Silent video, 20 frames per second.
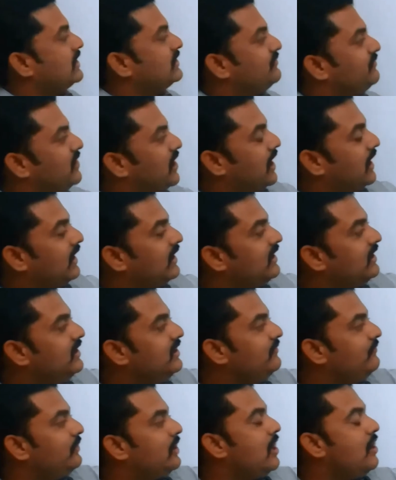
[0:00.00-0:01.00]
as we
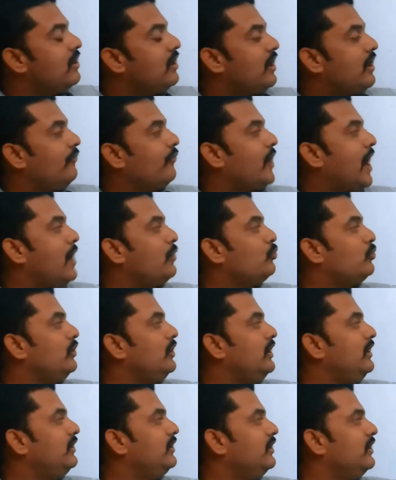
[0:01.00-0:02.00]
already have
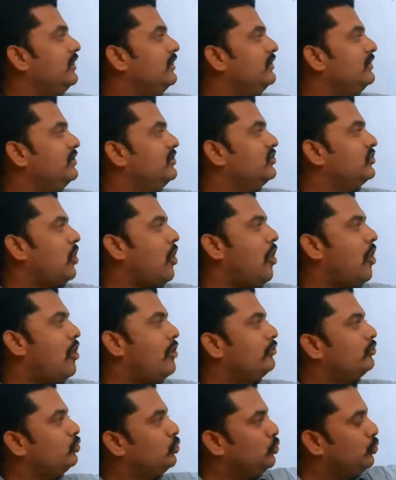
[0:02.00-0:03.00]
calculated this
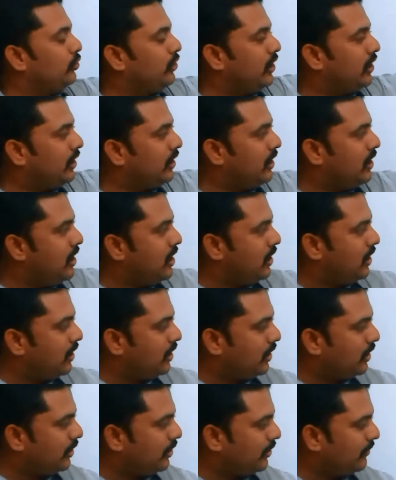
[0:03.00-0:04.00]
R through
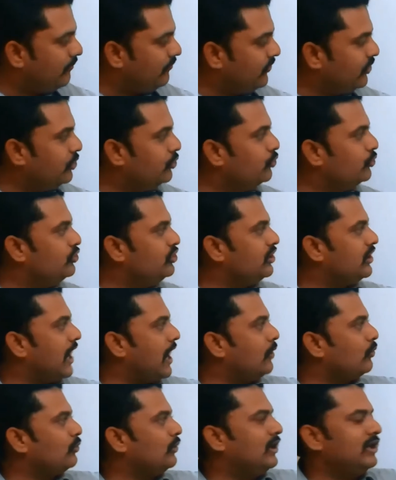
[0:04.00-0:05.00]
a huge
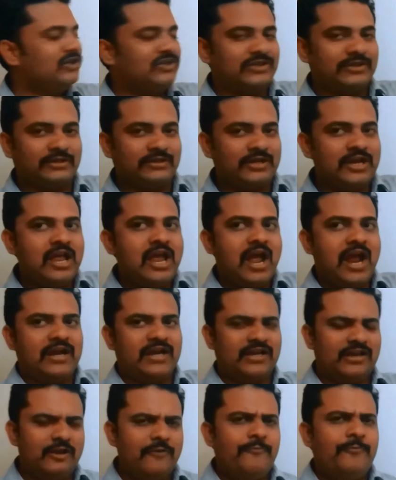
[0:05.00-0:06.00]
calculation. And
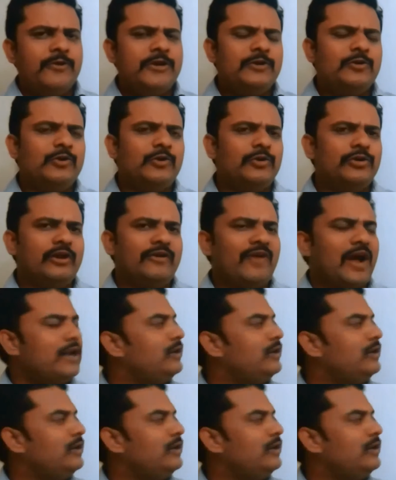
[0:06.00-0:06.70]
if we know the